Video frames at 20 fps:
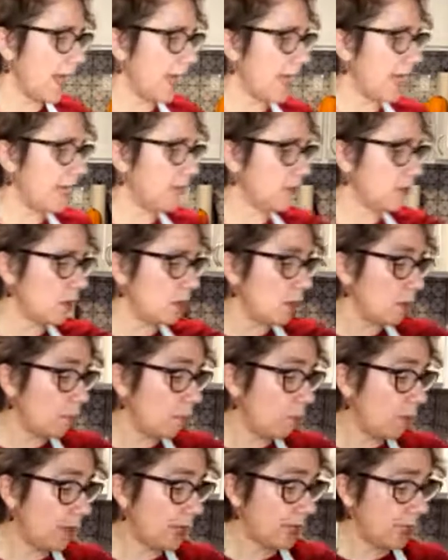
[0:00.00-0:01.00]
And
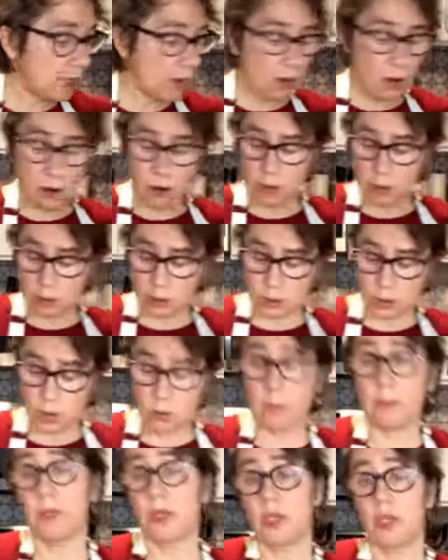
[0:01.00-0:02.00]

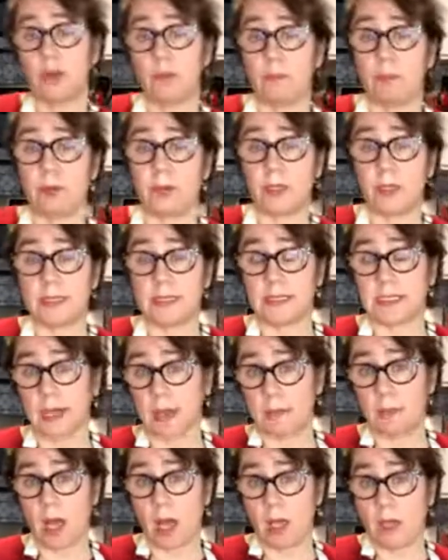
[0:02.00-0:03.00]
normally you put
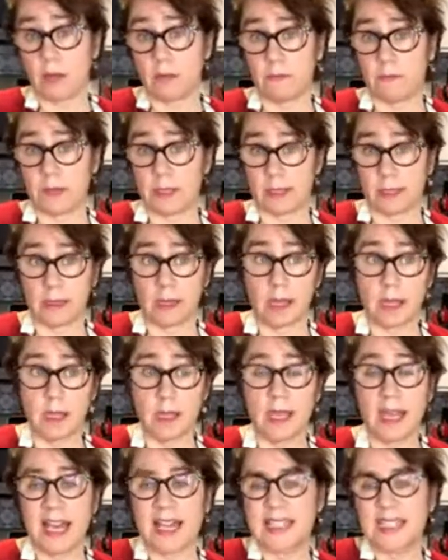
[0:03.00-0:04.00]
some kind of vanilla
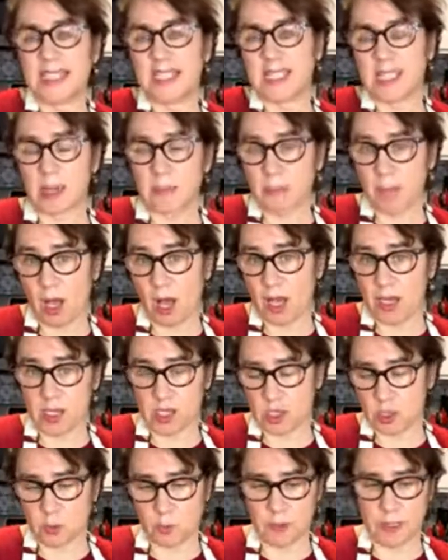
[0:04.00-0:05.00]
and some
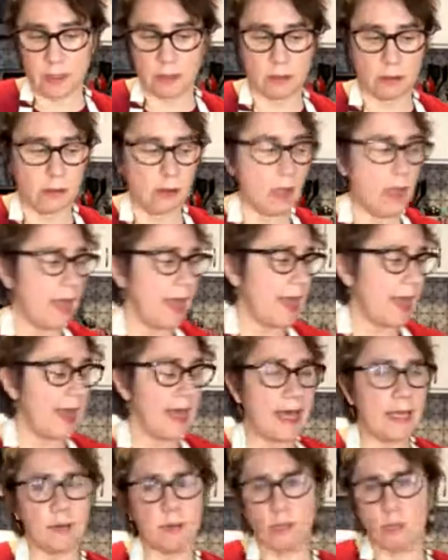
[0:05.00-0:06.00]
kind of sweetener.
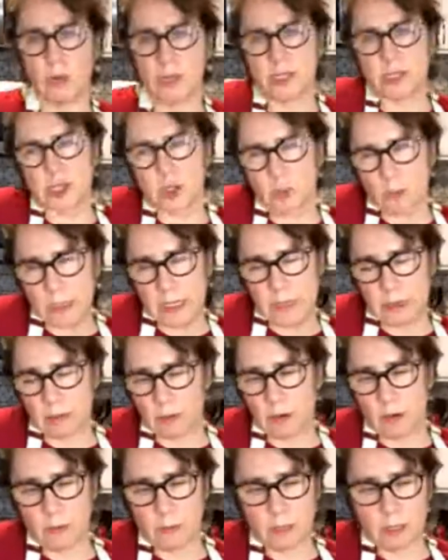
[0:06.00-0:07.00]
And what
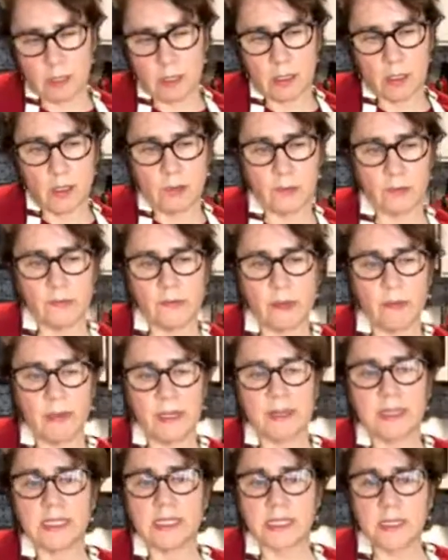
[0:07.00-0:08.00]
sweetener are we going to use? I
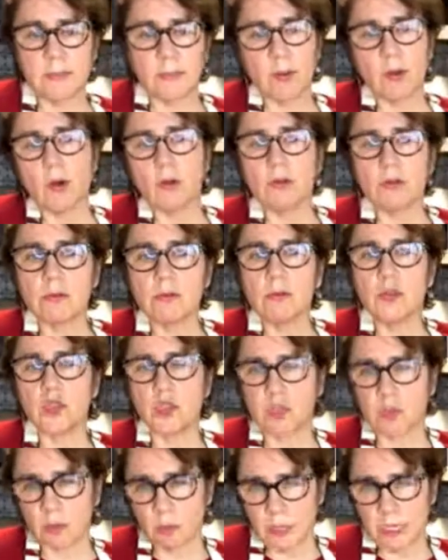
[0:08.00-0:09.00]
mean, the typical
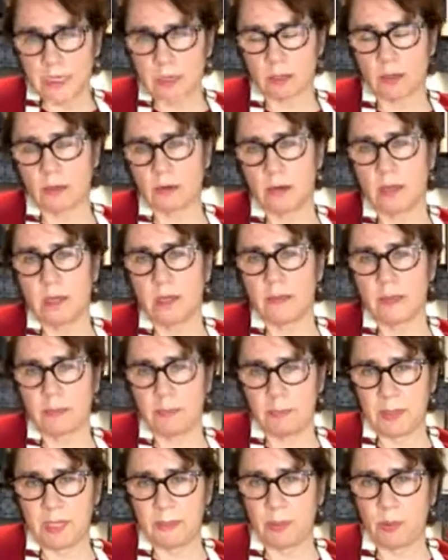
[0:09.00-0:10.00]
sweetener
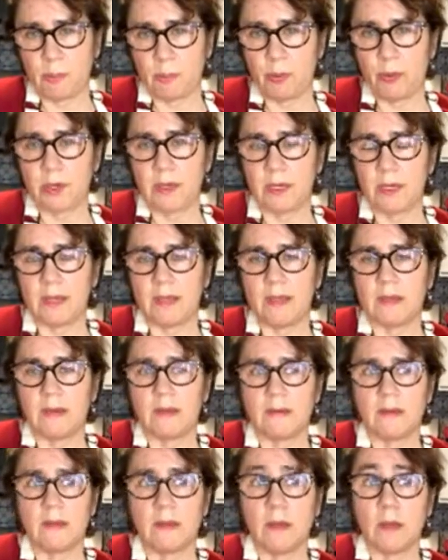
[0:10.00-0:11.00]
that people put
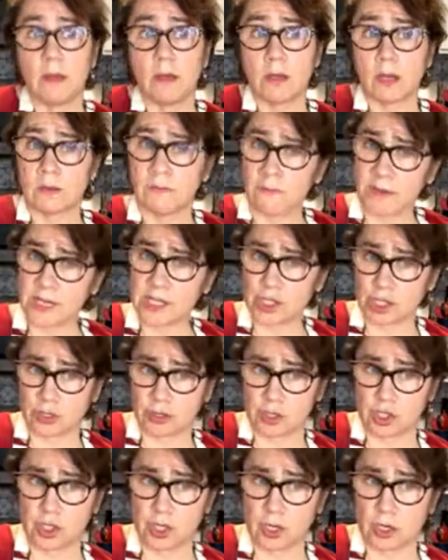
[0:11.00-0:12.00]
is
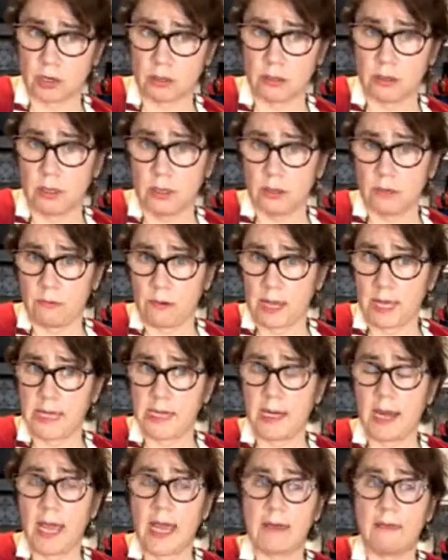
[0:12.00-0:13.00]
confectioner sugar,
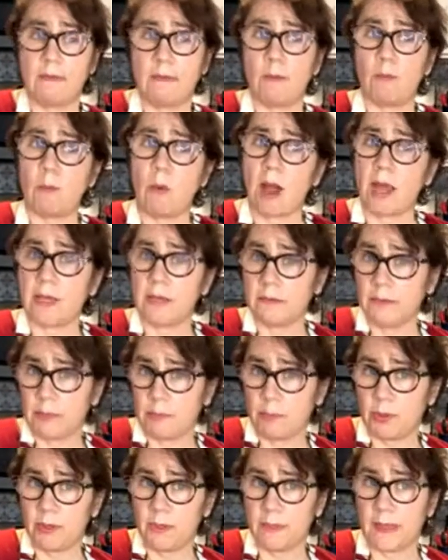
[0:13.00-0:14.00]
right? And why do
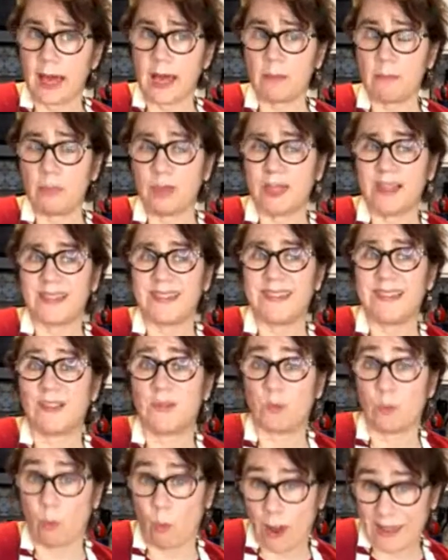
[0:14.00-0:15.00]
they put that? Because
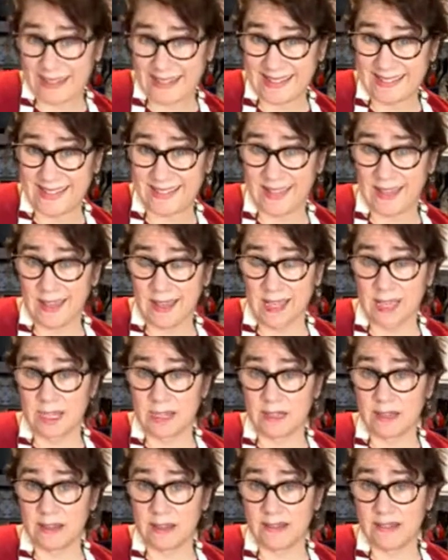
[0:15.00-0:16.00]
it's white and
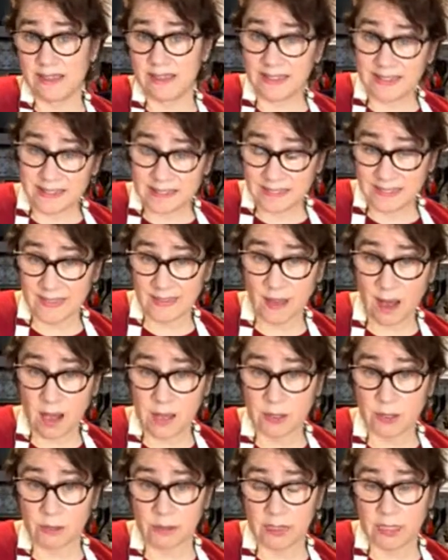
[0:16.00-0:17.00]
it doesn't
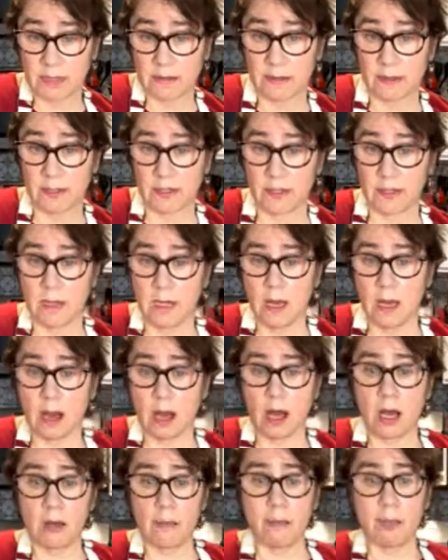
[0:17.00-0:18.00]
discolor anything.
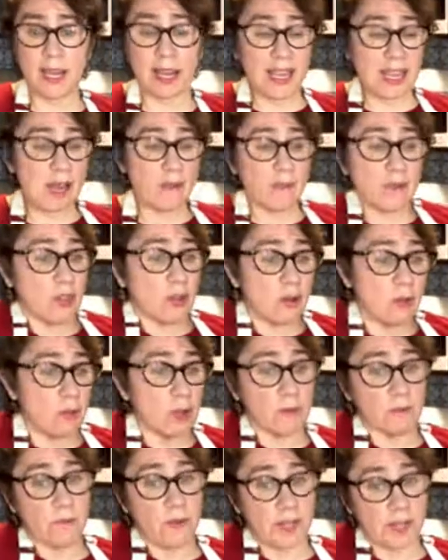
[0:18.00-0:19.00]
But I have no
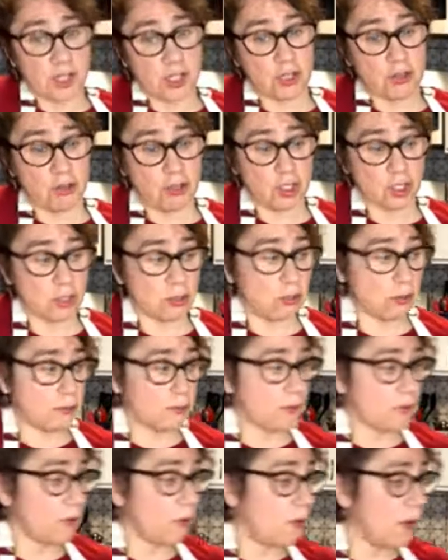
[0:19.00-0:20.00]
confectioner
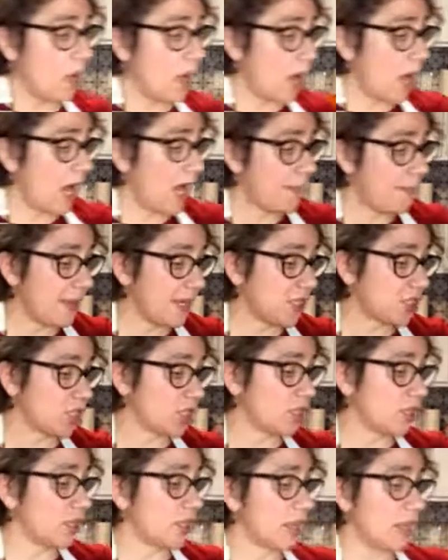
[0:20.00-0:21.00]
sugar, so I'm
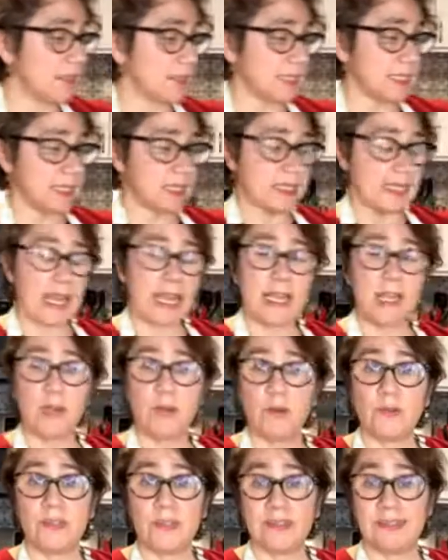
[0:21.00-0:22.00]
actually going to today
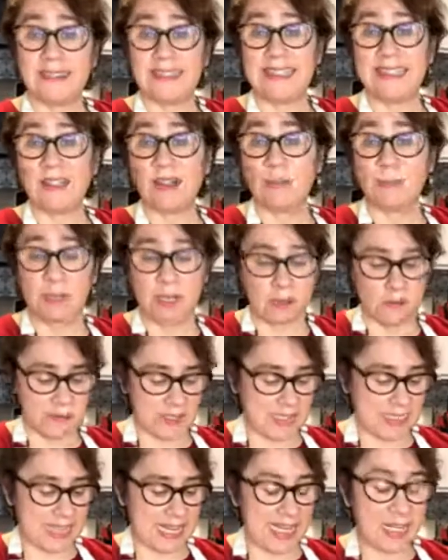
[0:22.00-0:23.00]
use a little bit
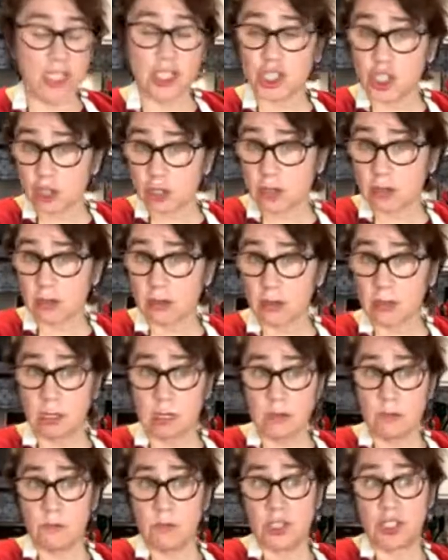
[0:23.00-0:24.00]
of date sugar,
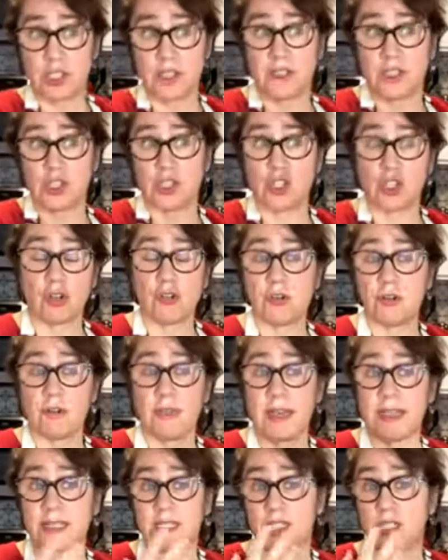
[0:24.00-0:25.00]
which is
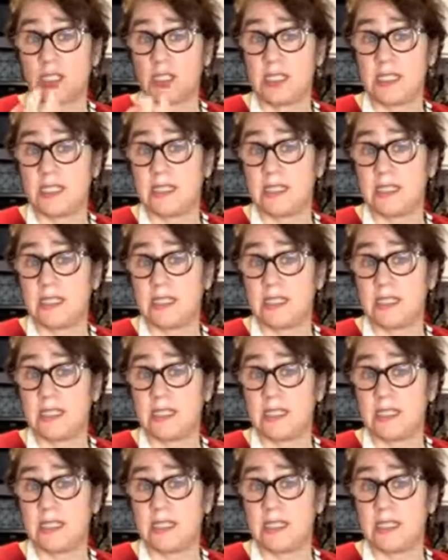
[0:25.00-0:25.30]
sugar that's